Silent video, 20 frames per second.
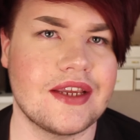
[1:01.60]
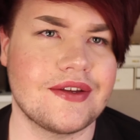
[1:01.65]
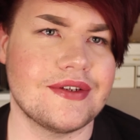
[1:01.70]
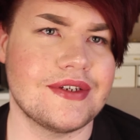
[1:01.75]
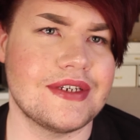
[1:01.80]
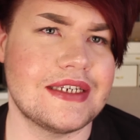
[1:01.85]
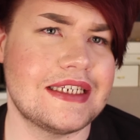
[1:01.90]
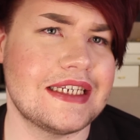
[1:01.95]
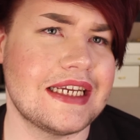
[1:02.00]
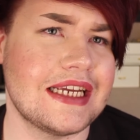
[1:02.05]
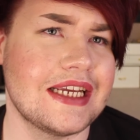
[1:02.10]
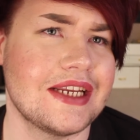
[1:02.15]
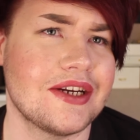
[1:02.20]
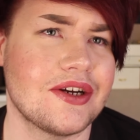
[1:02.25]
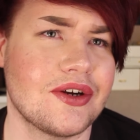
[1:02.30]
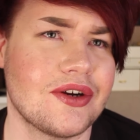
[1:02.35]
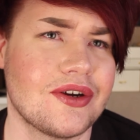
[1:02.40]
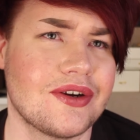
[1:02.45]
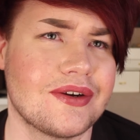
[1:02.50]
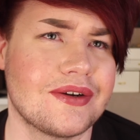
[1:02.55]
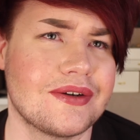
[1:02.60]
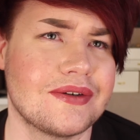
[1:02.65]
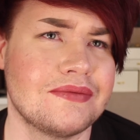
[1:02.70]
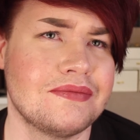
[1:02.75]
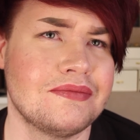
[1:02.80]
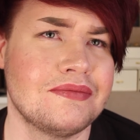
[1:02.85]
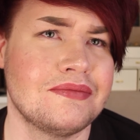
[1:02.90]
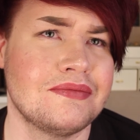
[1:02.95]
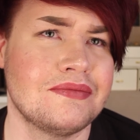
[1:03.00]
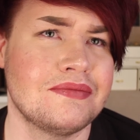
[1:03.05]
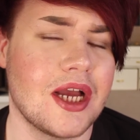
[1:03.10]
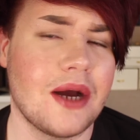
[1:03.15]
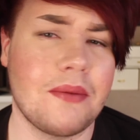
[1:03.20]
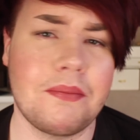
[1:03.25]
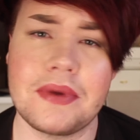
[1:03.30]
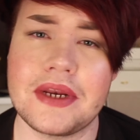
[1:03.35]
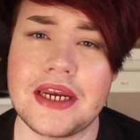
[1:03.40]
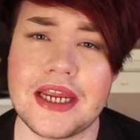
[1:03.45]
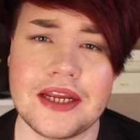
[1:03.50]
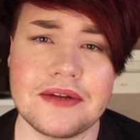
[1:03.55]
container
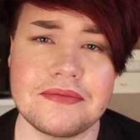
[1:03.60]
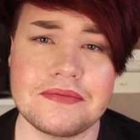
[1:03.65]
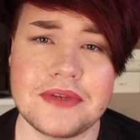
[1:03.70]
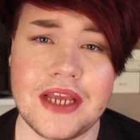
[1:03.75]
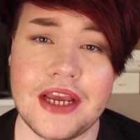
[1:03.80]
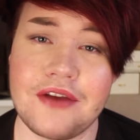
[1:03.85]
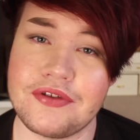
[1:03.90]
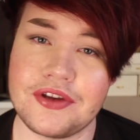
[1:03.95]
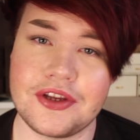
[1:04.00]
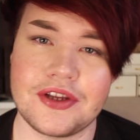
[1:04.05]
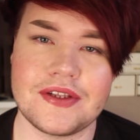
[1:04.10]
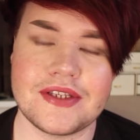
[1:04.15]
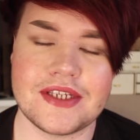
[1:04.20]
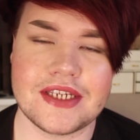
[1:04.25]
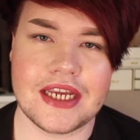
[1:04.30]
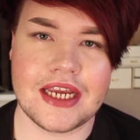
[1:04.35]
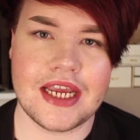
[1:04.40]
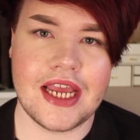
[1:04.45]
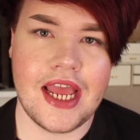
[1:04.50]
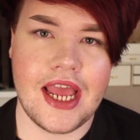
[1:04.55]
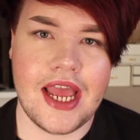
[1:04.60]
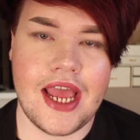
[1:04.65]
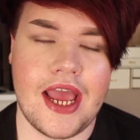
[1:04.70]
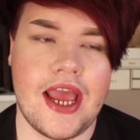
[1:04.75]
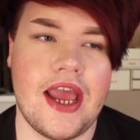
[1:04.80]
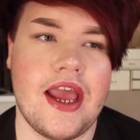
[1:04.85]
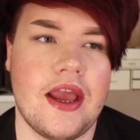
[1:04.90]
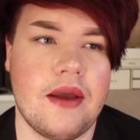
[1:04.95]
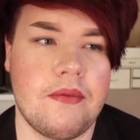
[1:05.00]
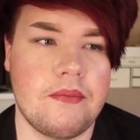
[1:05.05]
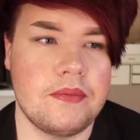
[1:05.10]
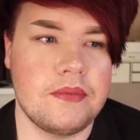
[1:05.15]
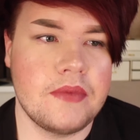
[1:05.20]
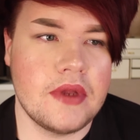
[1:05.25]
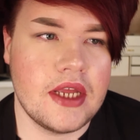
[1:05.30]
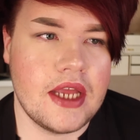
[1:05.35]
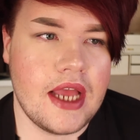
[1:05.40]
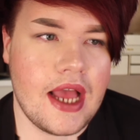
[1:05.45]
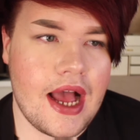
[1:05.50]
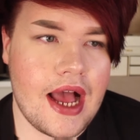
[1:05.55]
company, if you could say. And
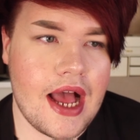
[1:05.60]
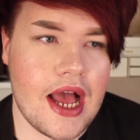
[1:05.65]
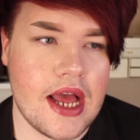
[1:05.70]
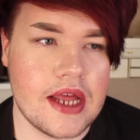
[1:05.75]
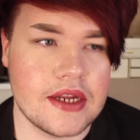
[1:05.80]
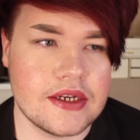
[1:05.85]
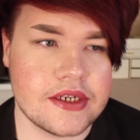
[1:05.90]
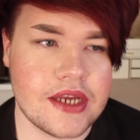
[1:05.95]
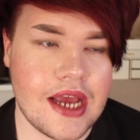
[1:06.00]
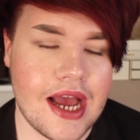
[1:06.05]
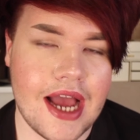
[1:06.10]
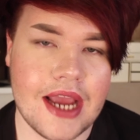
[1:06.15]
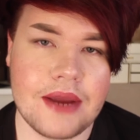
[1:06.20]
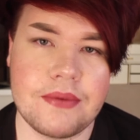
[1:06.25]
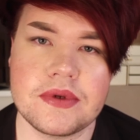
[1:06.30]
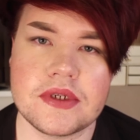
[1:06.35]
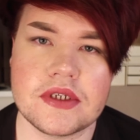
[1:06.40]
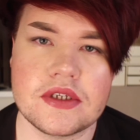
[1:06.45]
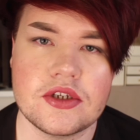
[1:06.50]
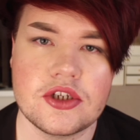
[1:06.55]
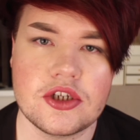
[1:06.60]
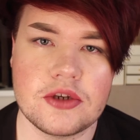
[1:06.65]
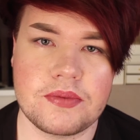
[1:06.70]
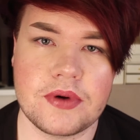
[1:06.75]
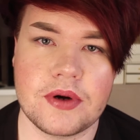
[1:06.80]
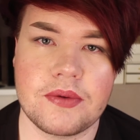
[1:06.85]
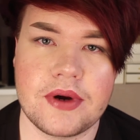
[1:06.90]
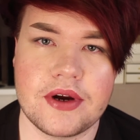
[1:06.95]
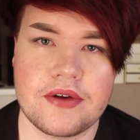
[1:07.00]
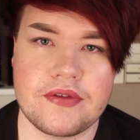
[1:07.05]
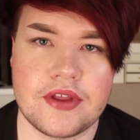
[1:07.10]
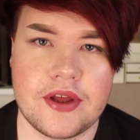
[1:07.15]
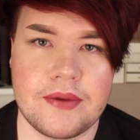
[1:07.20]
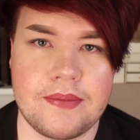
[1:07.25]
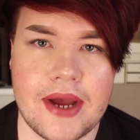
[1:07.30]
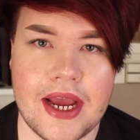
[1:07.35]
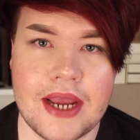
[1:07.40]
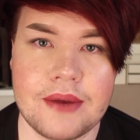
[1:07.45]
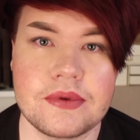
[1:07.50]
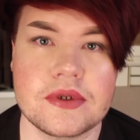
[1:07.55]
I wasn't super aware of them.
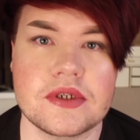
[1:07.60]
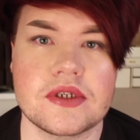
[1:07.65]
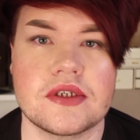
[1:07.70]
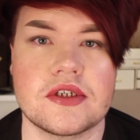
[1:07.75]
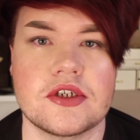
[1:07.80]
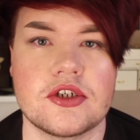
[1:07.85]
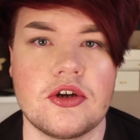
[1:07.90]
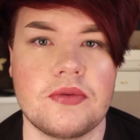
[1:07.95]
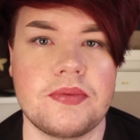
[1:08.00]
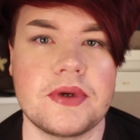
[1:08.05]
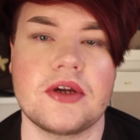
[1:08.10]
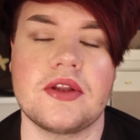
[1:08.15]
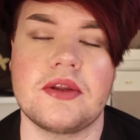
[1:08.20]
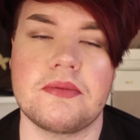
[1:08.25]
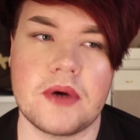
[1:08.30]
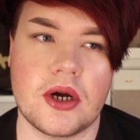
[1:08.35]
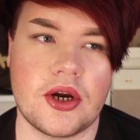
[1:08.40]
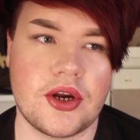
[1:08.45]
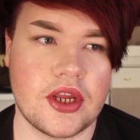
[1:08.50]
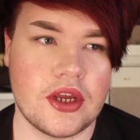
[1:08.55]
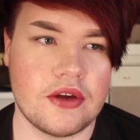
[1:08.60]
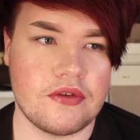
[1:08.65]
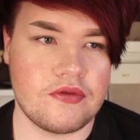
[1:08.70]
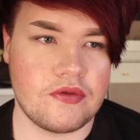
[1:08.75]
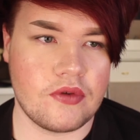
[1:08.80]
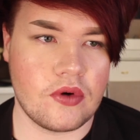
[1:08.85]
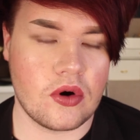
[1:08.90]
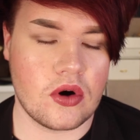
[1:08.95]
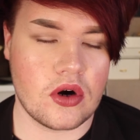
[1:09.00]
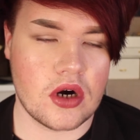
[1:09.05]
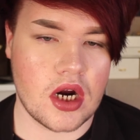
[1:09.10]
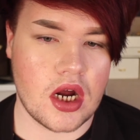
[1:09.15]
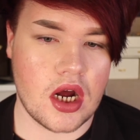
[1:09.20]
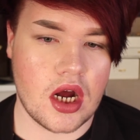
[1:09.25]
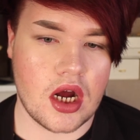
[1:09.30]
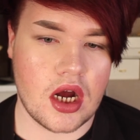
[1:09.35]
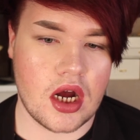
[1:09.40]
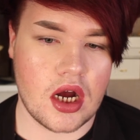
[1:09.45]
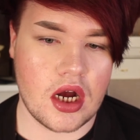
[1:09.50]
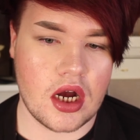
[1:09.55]
I was shopping on the market for
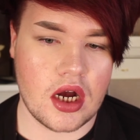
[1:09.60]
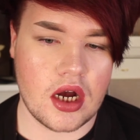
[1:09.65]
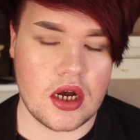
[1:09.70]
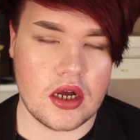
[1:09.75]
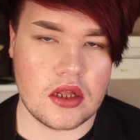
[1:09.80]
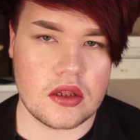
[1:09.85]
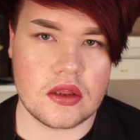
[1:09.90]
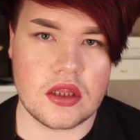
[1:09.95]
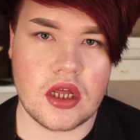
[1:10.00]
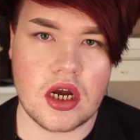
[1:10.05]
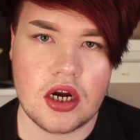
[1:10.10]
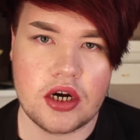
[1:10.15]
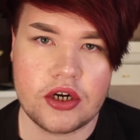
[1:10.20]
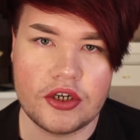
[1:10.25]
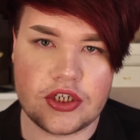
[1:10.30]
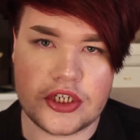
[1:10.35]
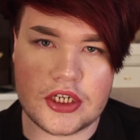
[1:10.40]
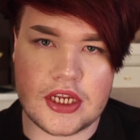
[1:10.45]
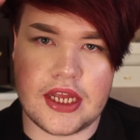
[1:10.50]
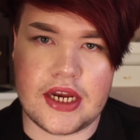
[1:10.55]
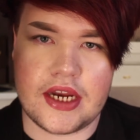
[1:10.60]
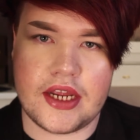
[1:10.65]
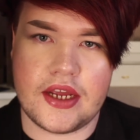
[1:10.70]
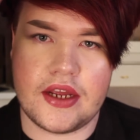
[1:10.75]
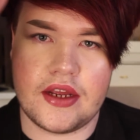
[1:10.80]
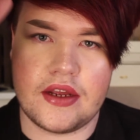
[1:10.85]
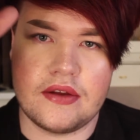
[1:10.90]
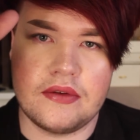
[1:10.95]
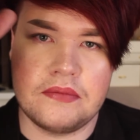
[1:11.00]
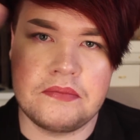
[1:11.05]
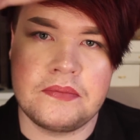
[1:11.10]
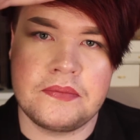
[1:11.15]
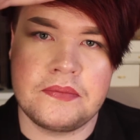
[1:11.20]
a large kind of,